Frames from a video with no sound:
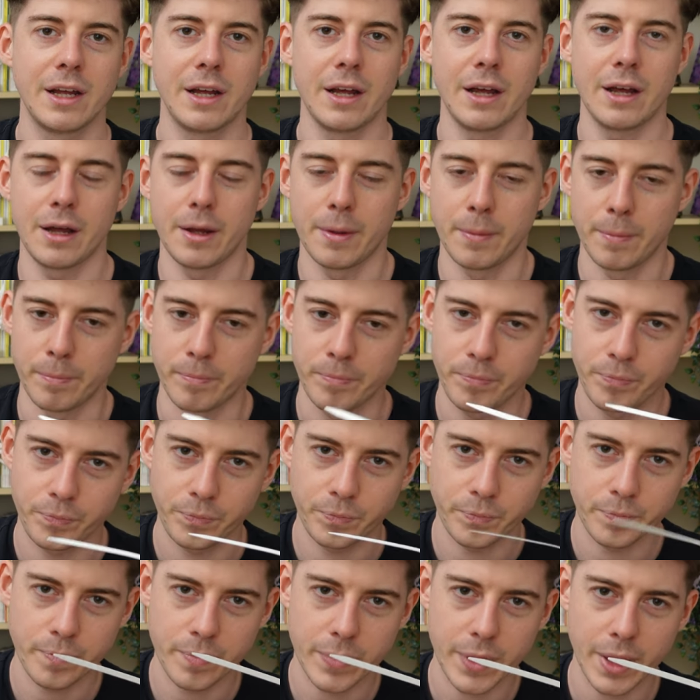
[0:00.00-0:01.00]

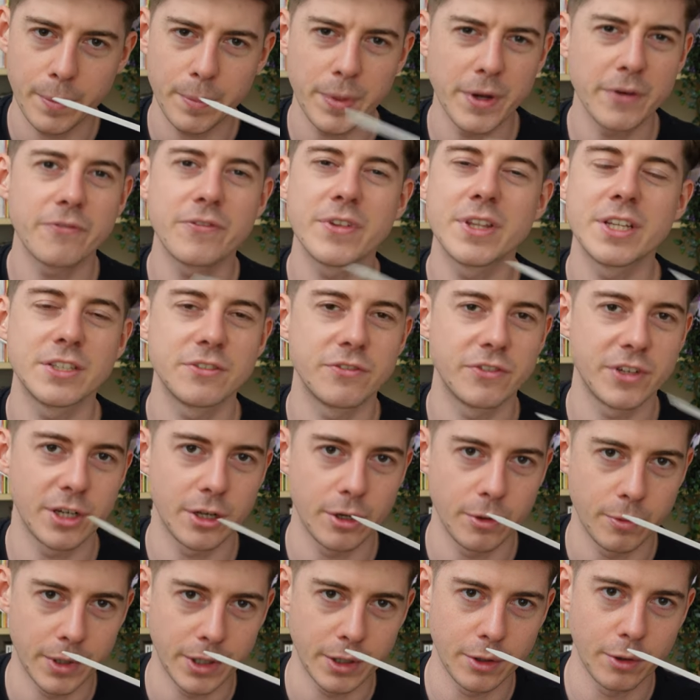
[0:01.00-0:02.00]
But for this
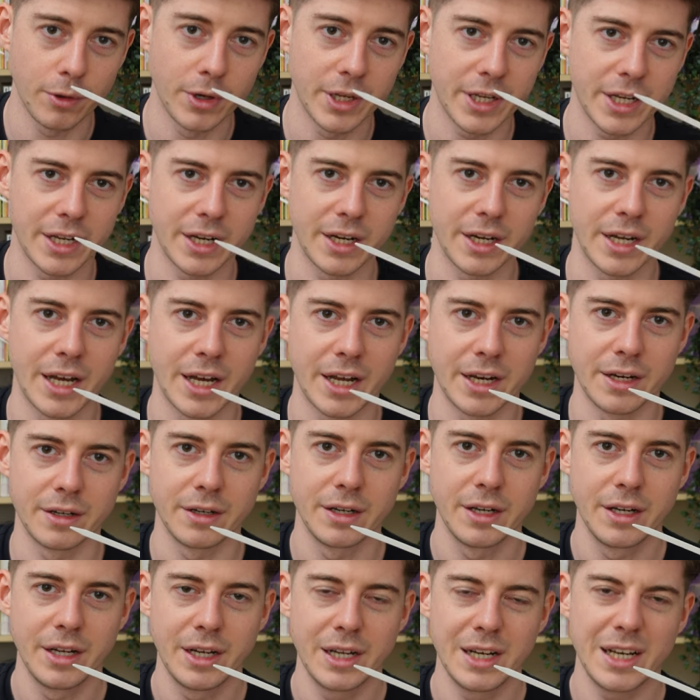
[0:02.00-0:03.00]
video, we're calling it
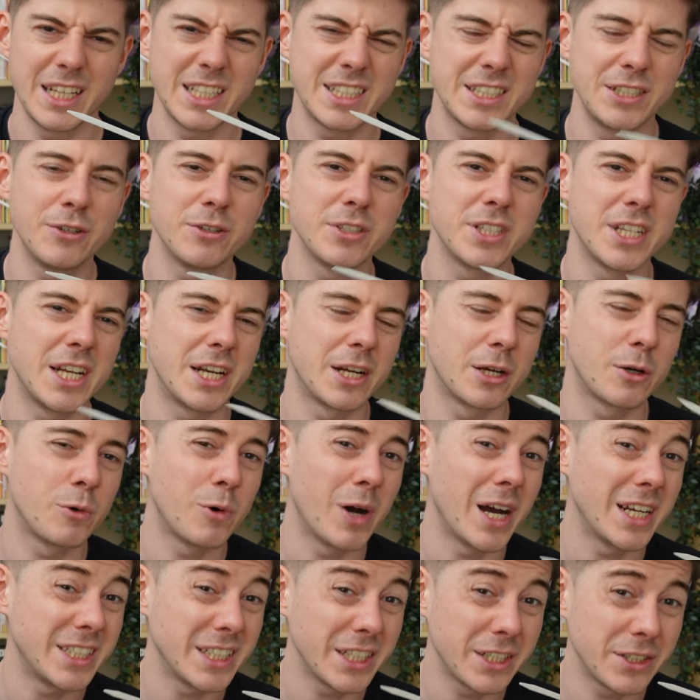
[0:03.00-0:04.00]
an, let's not say an
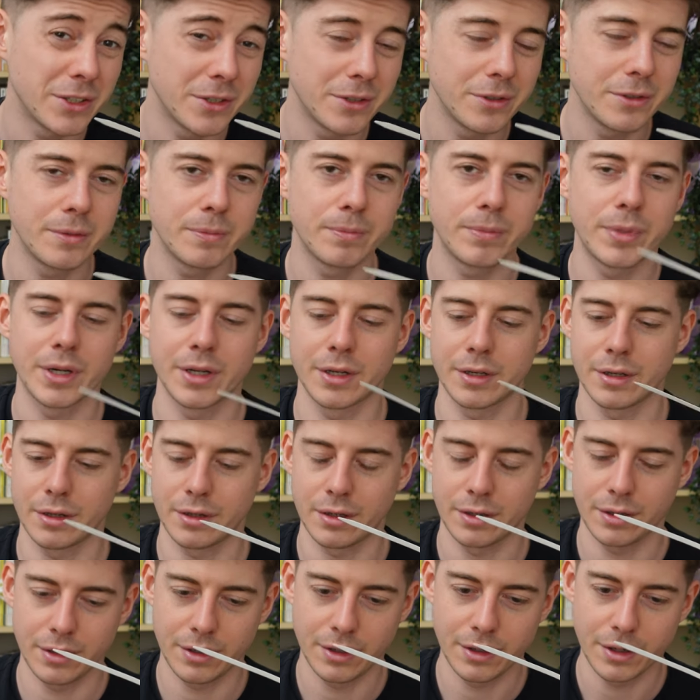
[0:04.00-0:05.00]
aquatic note, but
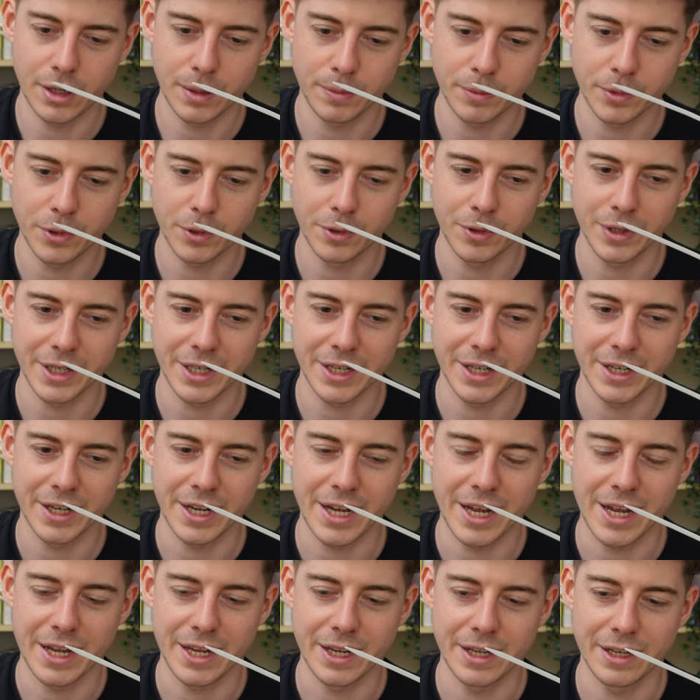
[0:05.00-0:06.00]
I'm calling
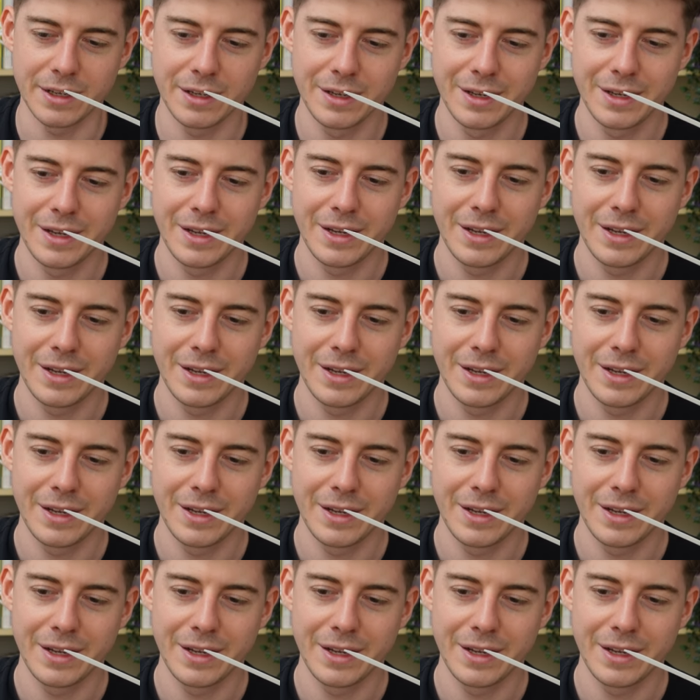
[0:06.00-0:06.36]
it a